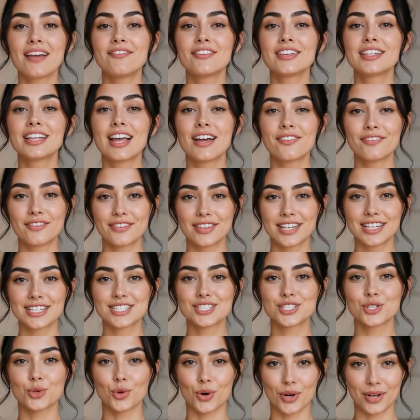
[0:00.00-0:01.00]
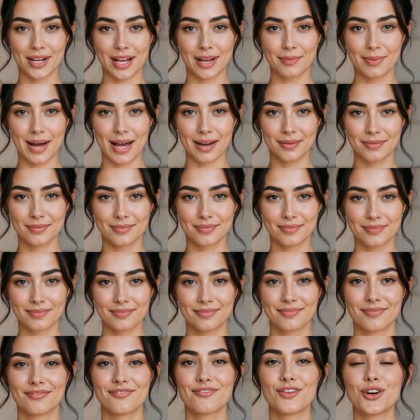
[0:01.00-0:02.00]
have enough things to worry about.
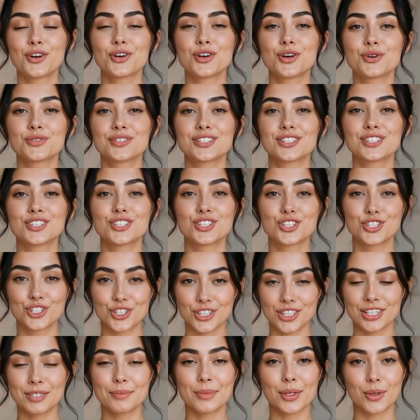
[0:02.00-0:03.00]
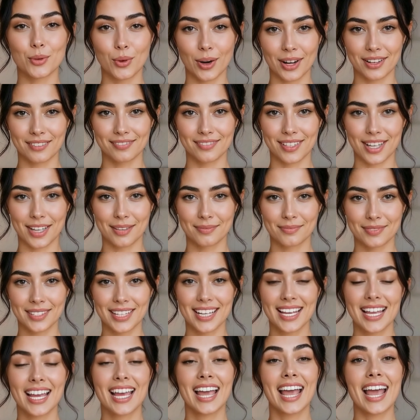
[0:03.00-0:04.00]
Photos shouldn't be one of them.
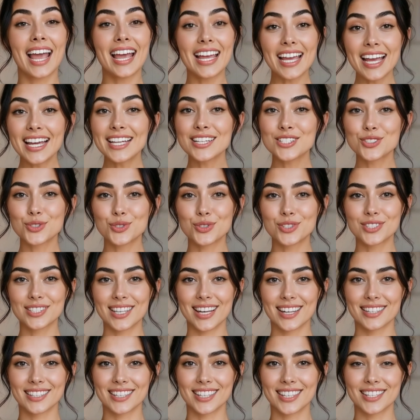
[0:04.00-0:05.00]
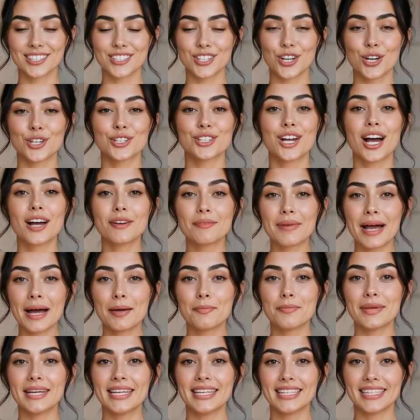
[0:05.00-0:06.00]
AI tools like this are not
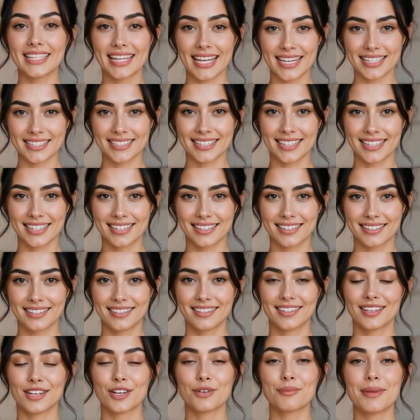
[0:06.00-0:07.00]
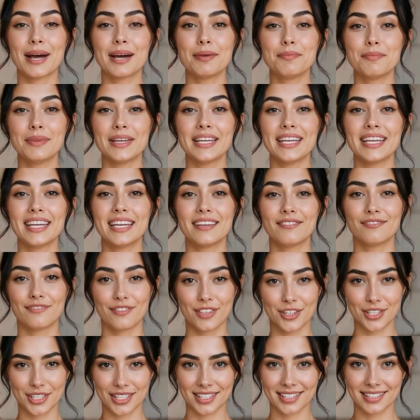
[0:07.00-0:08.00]
about being lazy. They're about being
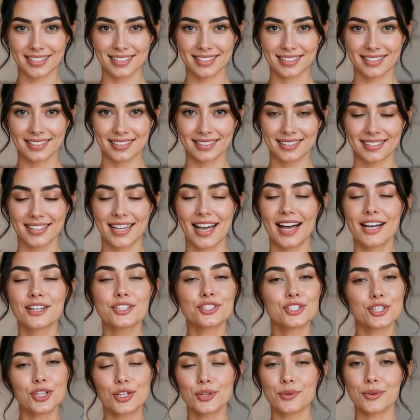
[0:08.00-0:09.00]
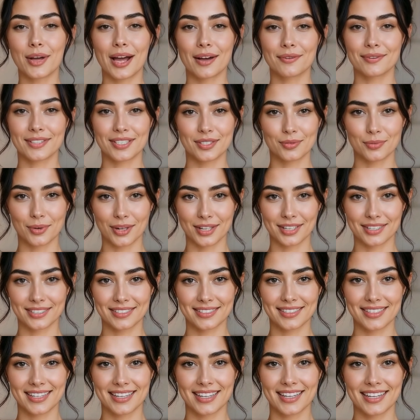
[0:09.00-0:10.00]
efficient. I'll show you how this
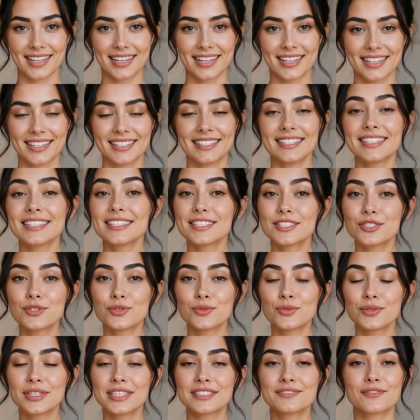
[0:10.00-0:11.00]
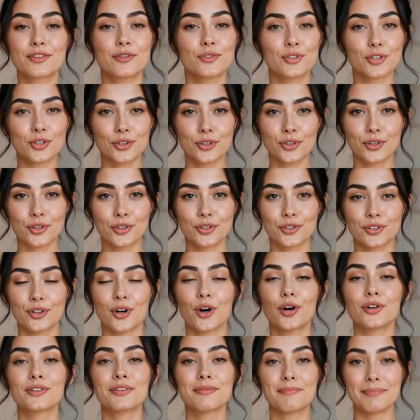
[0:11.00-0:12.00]
works. This tool is from Google
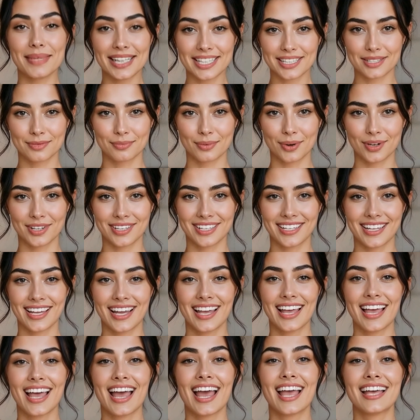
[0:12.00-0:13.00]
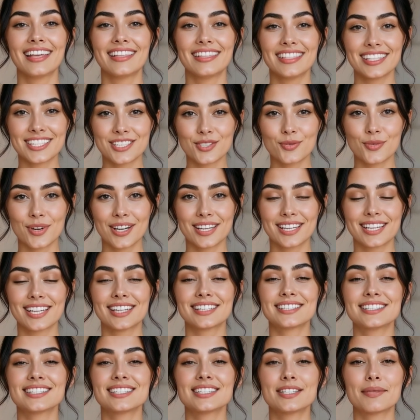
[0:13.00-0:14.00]
called Mixboard, and this one
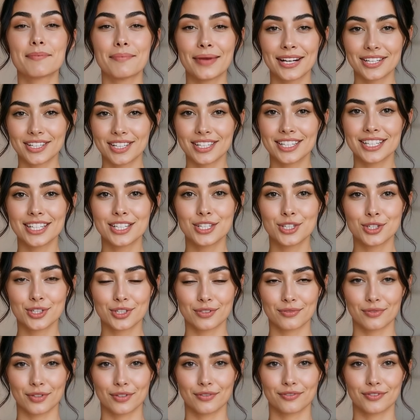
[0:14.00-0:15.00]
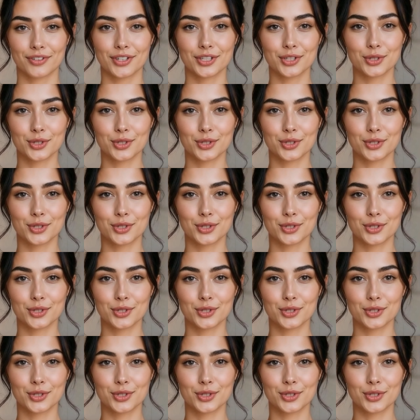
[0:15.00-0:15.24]
is especially useful for